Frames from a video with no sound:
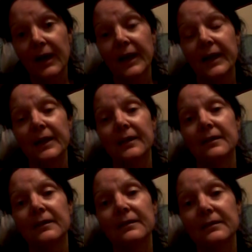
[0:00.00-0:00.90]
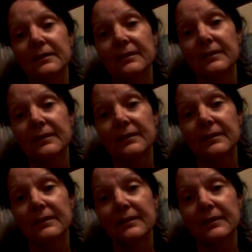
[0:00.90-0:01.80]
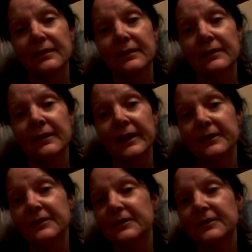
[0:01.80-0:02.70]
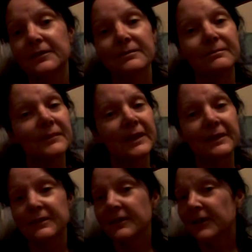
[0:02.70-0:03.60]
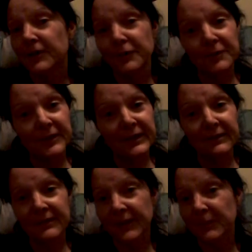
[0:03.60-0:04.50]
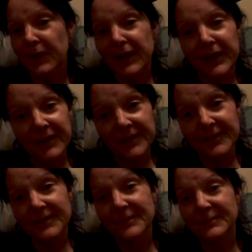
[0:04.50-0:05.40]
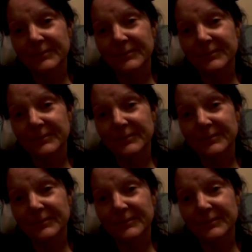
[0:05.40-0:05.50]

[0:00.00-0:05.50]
And that's the whole reason I'm here.